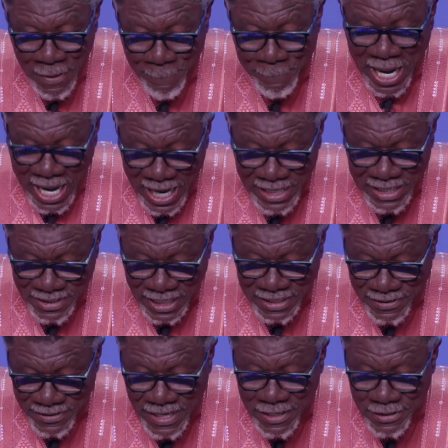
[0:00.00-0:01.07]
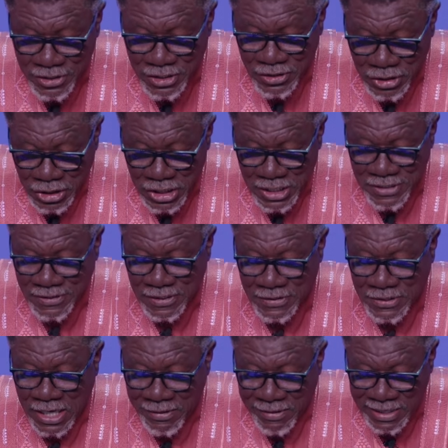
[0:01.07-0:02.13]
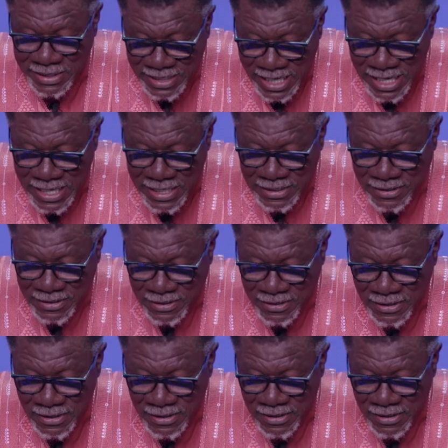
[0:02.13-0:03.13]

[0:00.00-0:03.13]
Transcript: By his ascension, Jesus guarantees